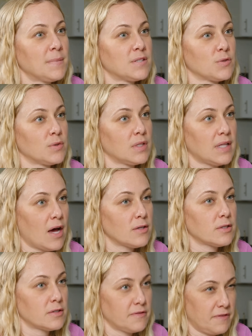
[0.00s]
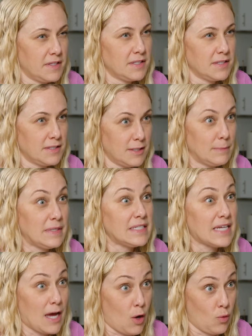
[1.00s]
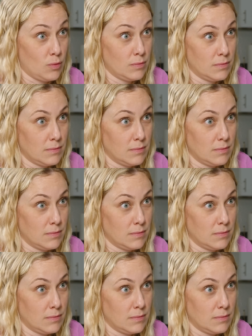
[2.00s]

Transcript: So it allows our defenses to be down.